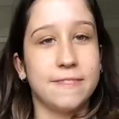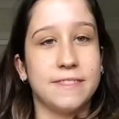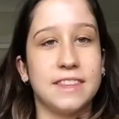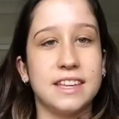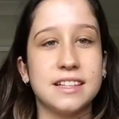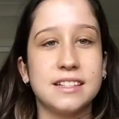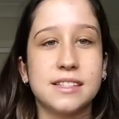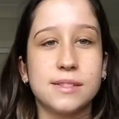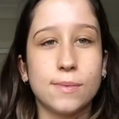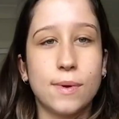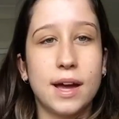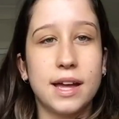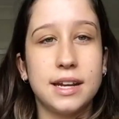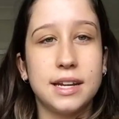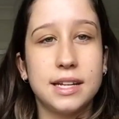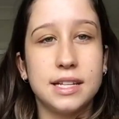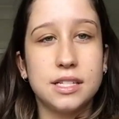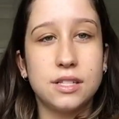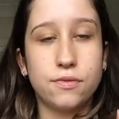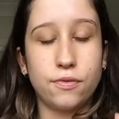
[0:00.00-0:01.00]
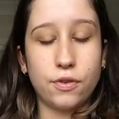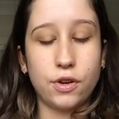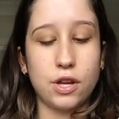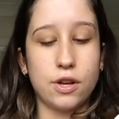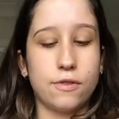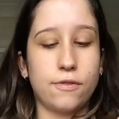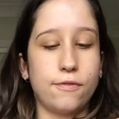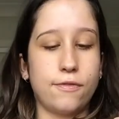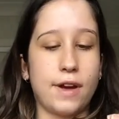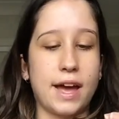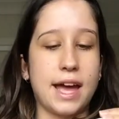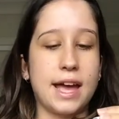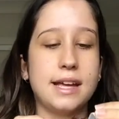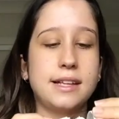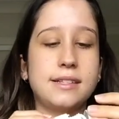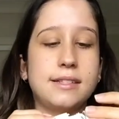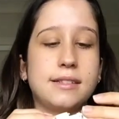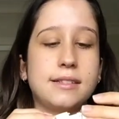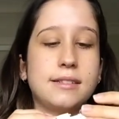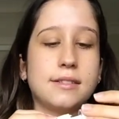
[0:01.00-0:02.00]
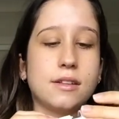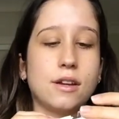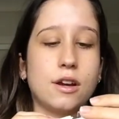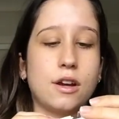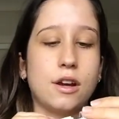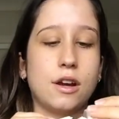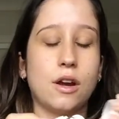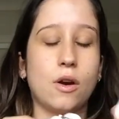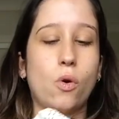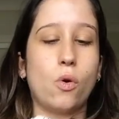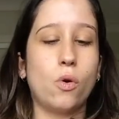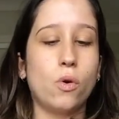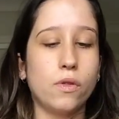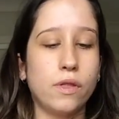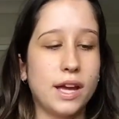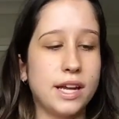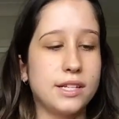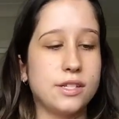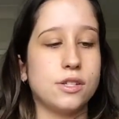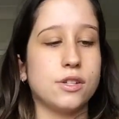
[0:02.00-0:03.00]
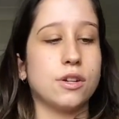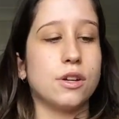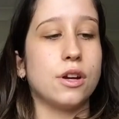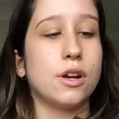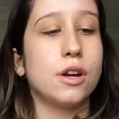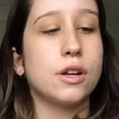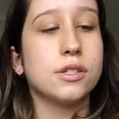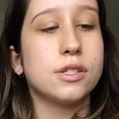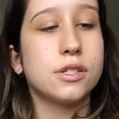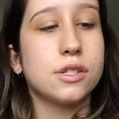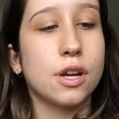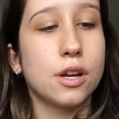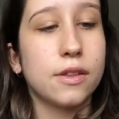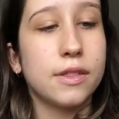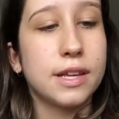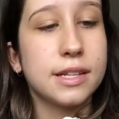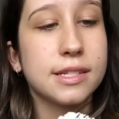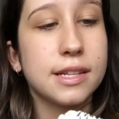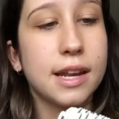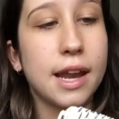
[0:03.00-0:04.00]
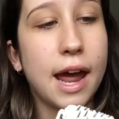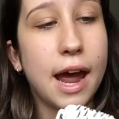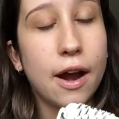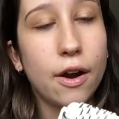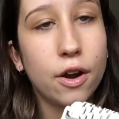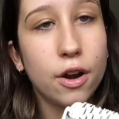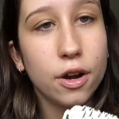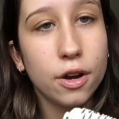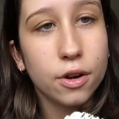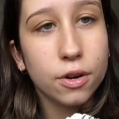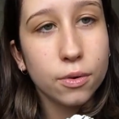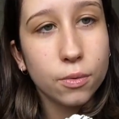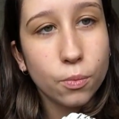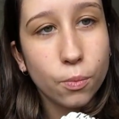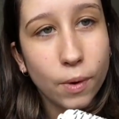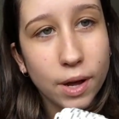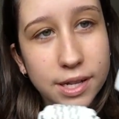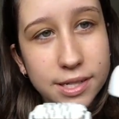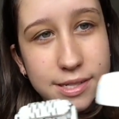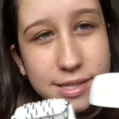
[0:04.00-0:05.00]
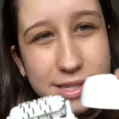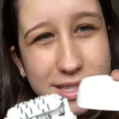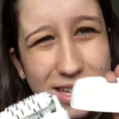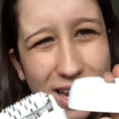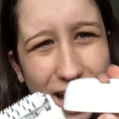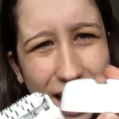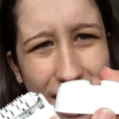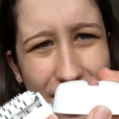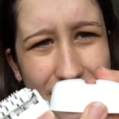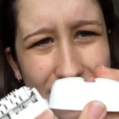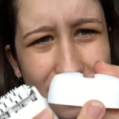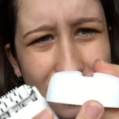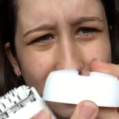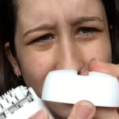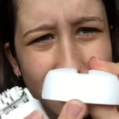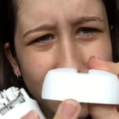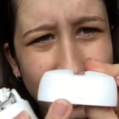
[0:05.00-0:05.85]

This one is for your face. So all they do, so there's an arrow on one side.